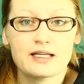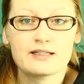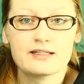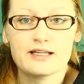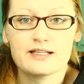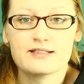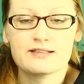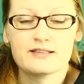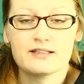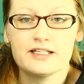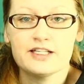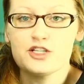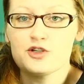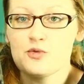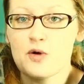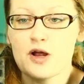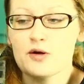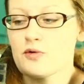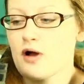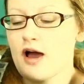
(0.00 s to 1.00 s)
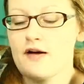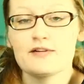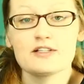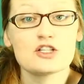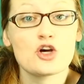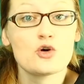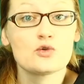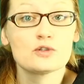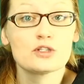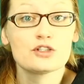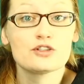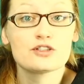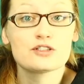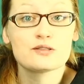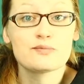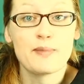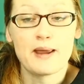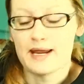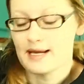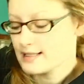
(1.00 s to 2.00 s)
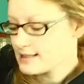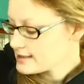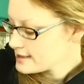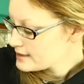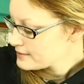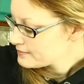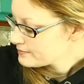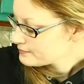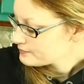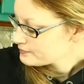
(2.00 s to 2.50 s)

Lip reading: like this. Each one will have its own little space.